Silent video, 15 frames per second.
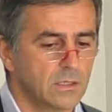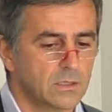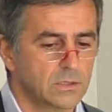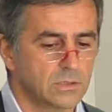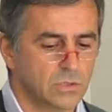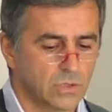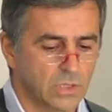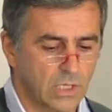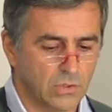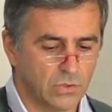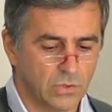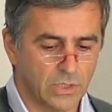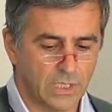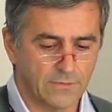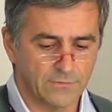so now
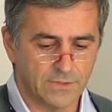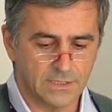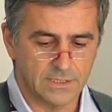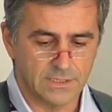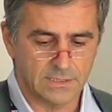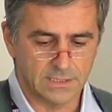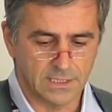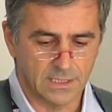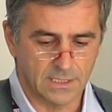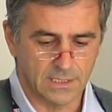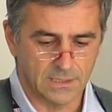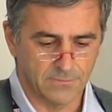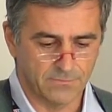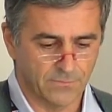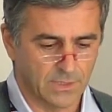you have this. I
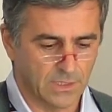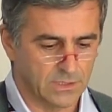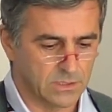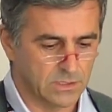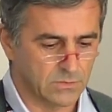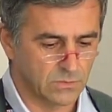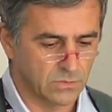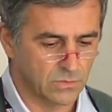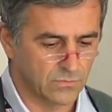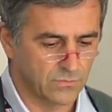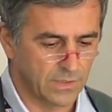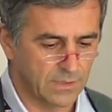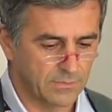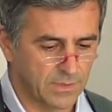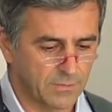just want to
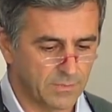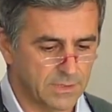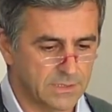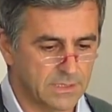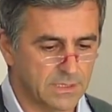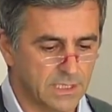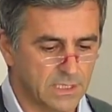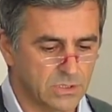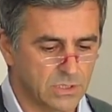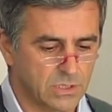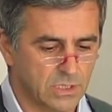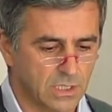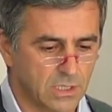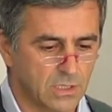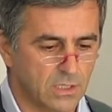find my presentation
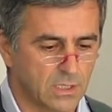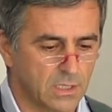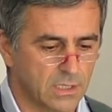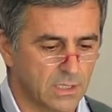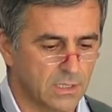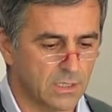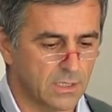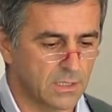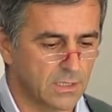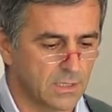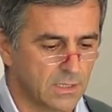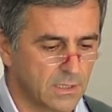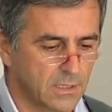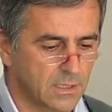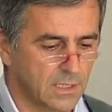now.
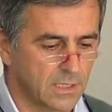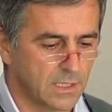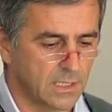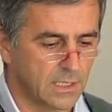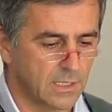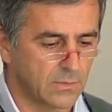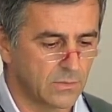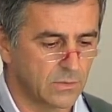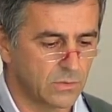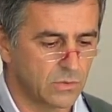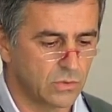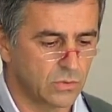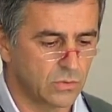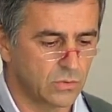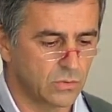And I want to,